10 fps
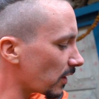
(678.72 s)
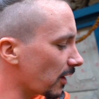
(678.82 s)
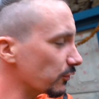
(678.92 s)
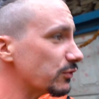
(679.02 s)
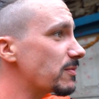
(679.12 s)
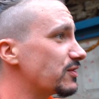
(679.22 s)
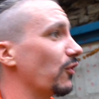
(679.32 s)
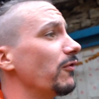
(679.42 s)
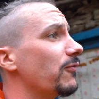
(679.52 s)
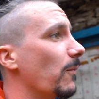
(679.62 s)
I thought it would be
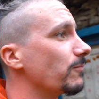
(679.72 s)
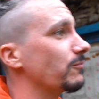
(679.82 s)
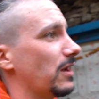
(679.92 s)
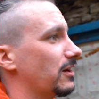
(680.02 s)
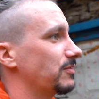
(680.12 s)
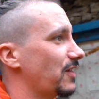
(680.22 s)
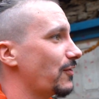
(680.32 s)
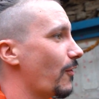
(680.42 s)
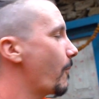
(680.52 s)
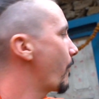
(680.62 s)
tough, like a
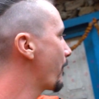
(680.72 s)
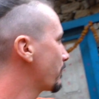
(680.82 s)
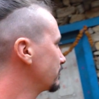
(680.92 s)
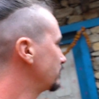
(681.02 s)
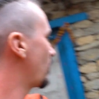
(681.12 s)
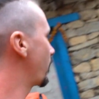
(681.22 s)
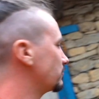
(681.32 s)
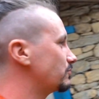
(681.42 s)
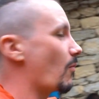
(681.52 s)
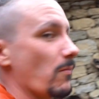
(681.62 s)
potato. It's
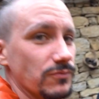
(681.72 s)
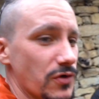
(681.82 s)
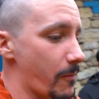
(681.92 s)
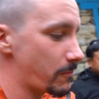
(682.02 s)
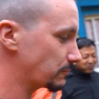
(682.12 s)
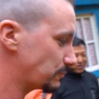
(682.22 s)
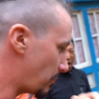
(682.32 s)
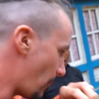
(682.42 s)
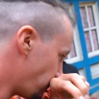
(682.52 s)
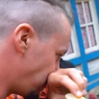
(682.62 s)
not like a potato.
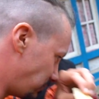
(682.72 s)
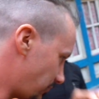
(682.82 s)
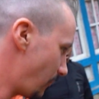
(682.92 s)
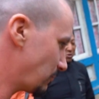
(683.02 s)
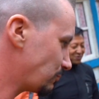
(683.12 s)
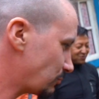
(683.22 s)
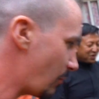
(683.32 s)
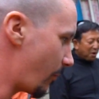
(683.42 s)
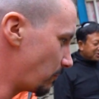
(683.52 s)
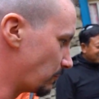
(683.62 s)

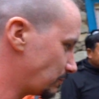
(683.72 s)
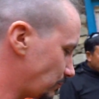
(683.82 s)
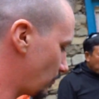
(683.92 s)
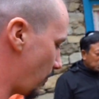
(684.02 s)
No.